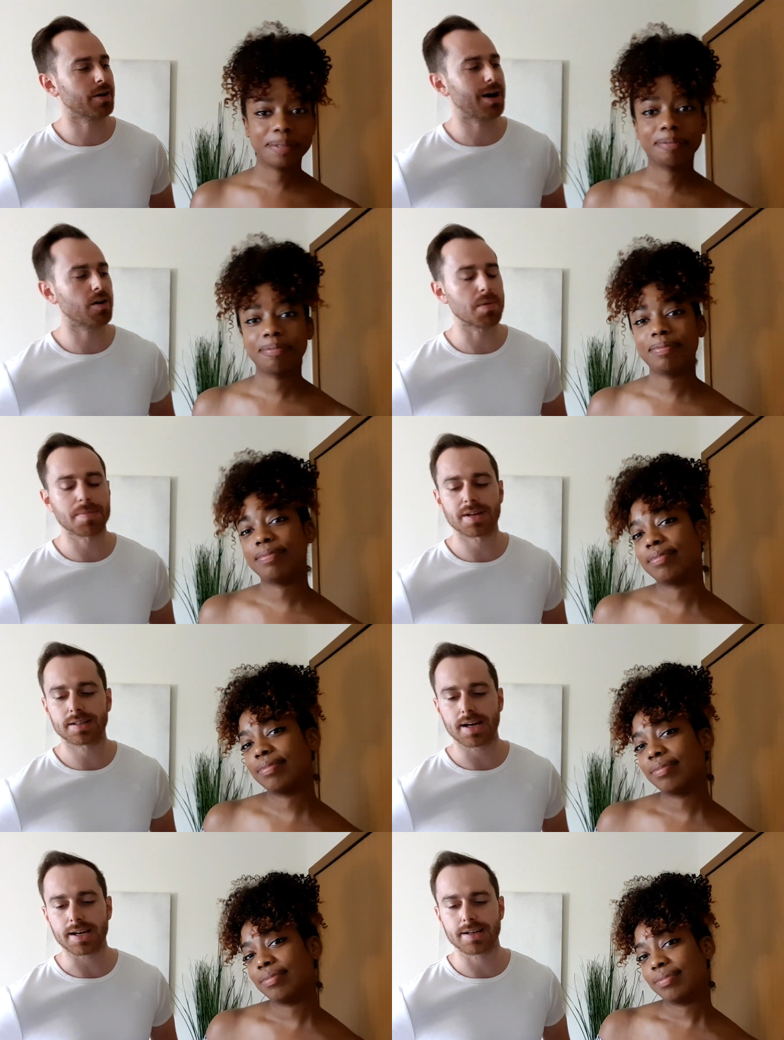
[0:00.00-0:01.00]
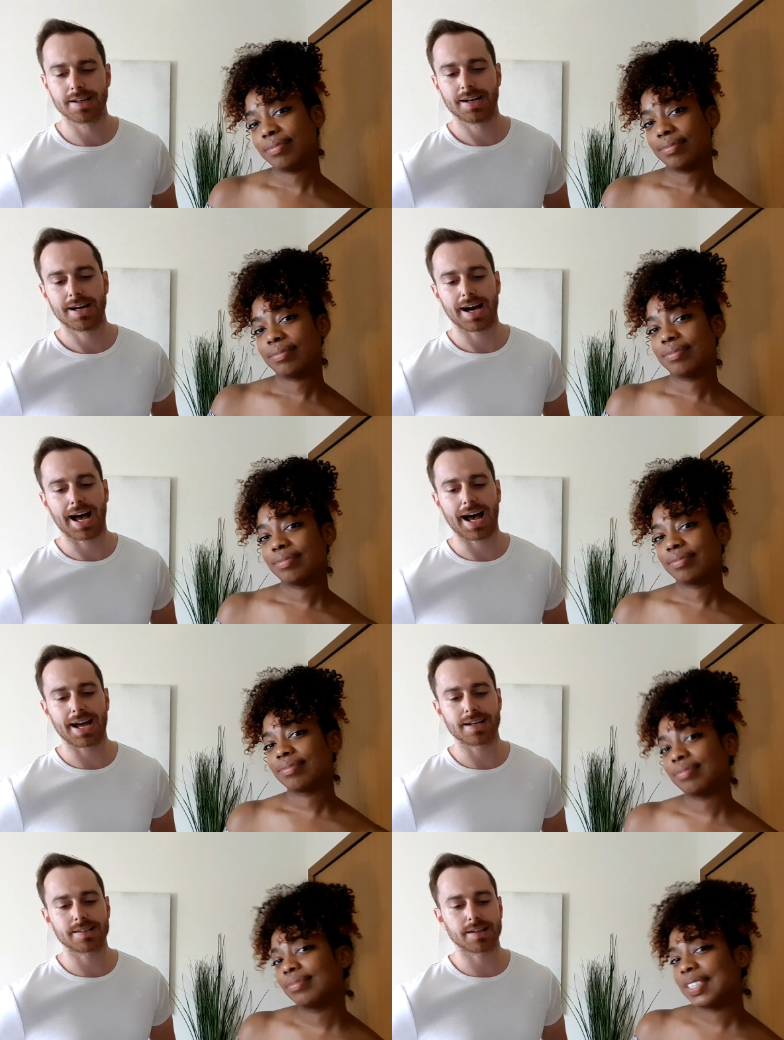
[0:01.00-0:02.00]
Speaker 1: know how I remember that date.
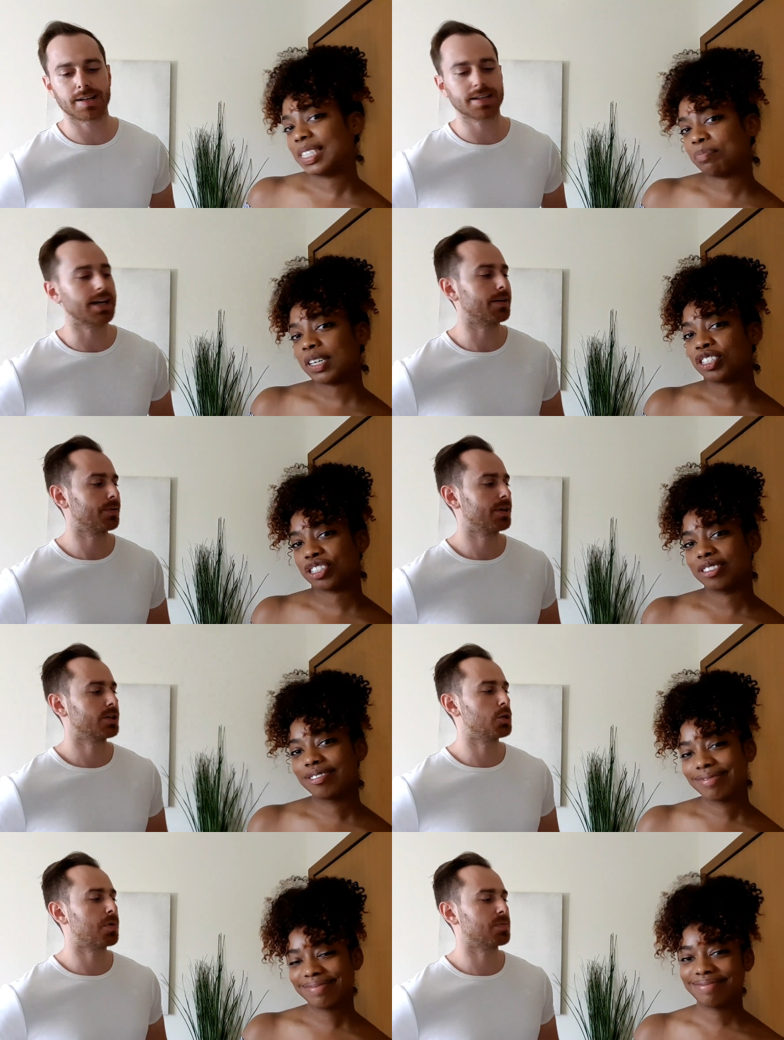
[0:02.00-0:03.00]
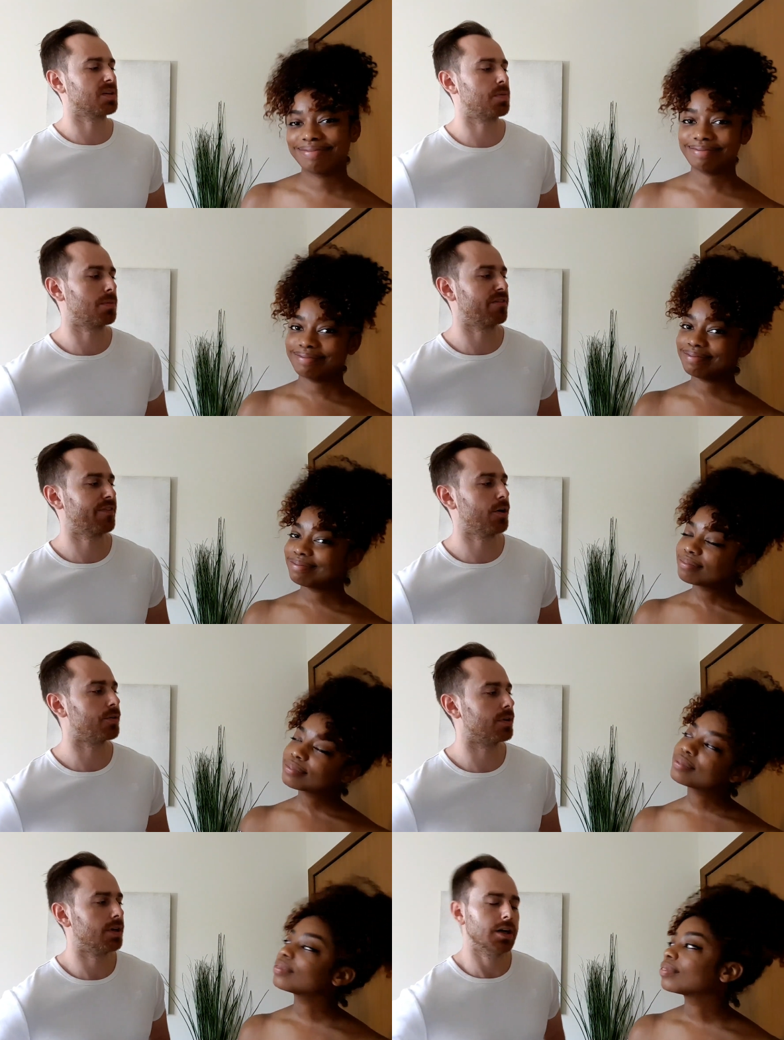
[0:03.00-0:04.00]
And uh, yeah, Special. you popped up on my
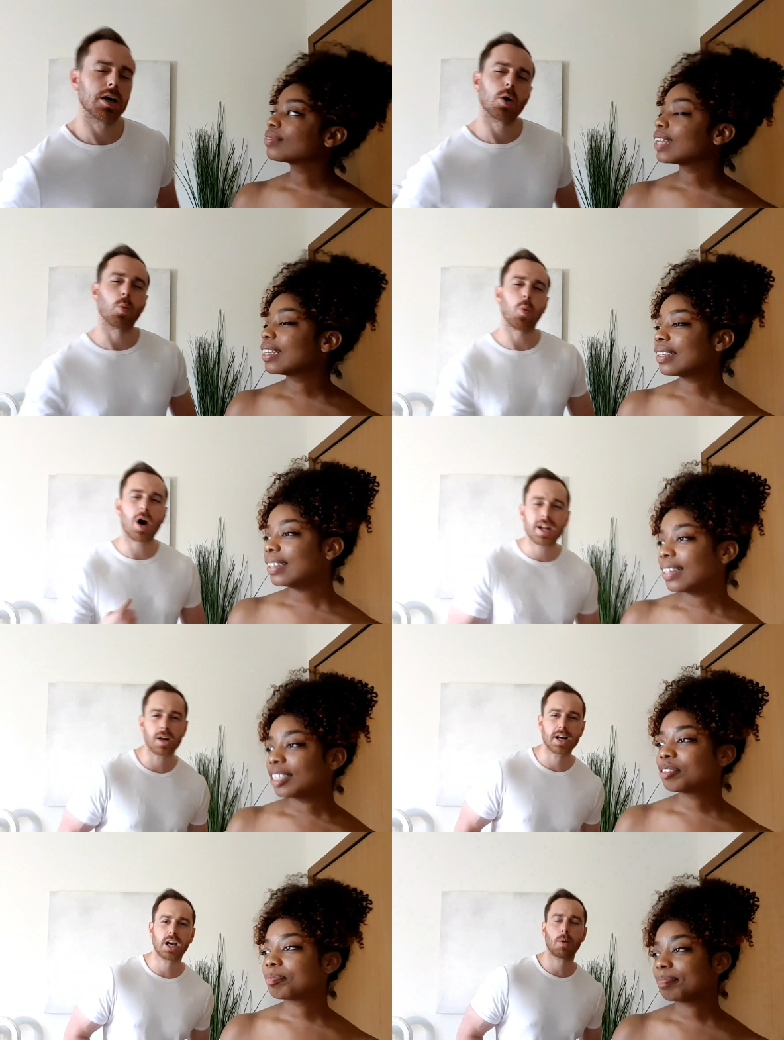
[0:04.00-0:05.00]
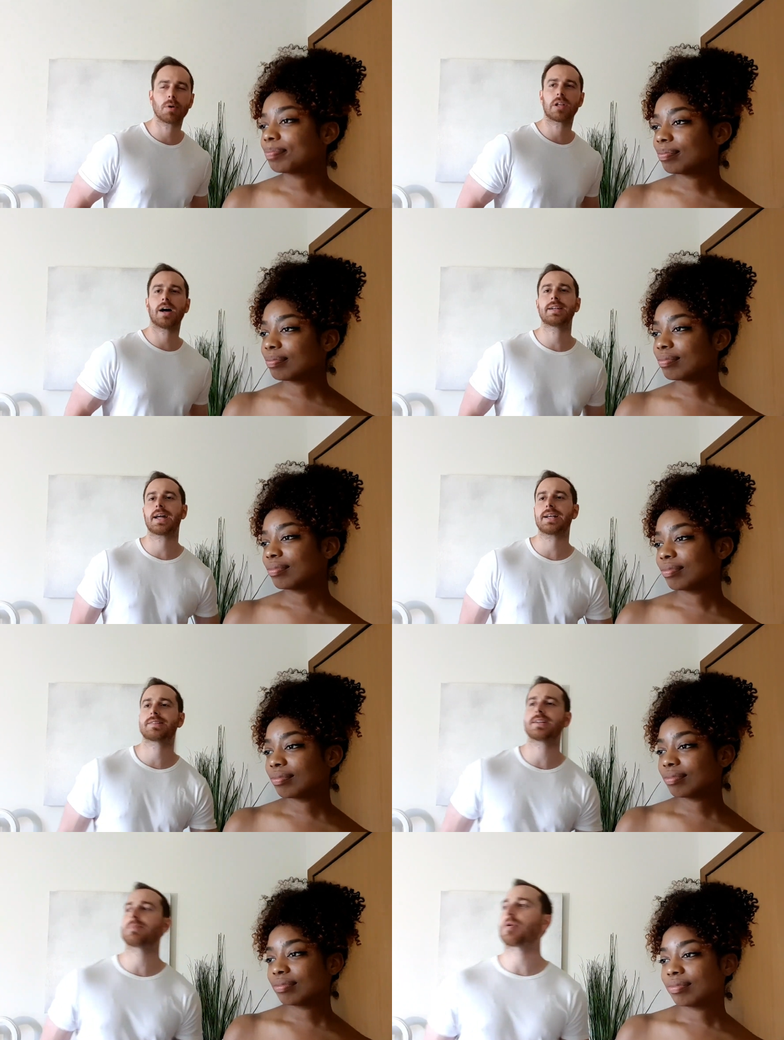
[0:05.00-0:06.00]
phone. Why did I go online
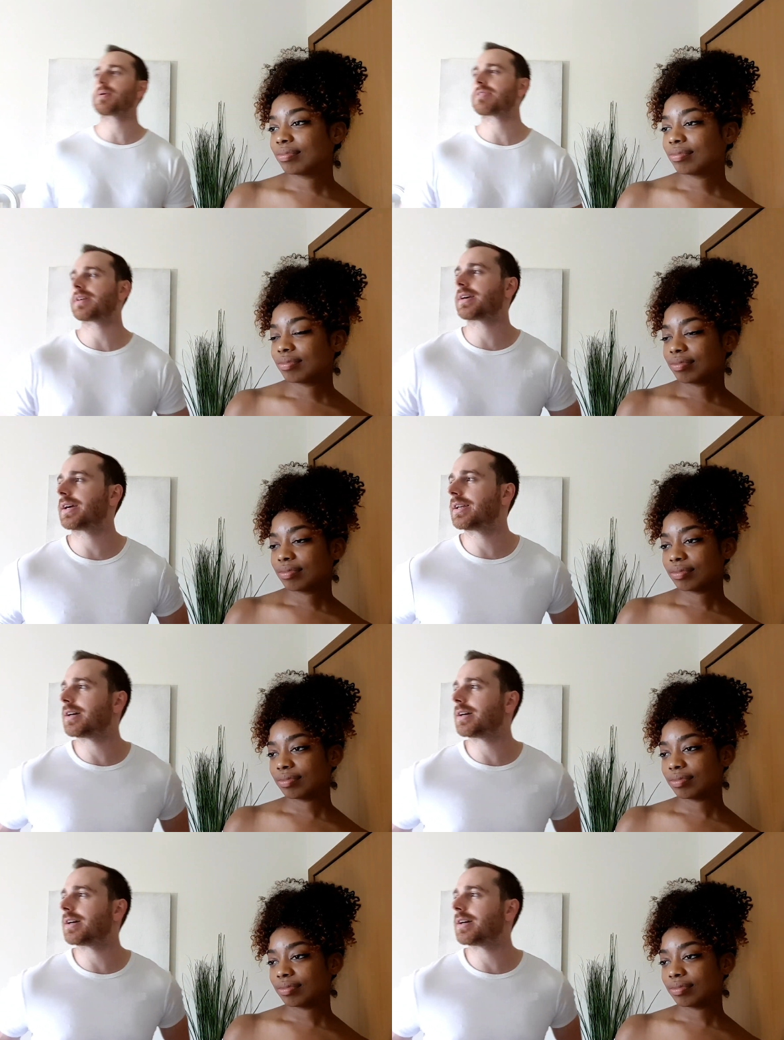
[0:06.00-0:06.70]
dating? You're probably thinking.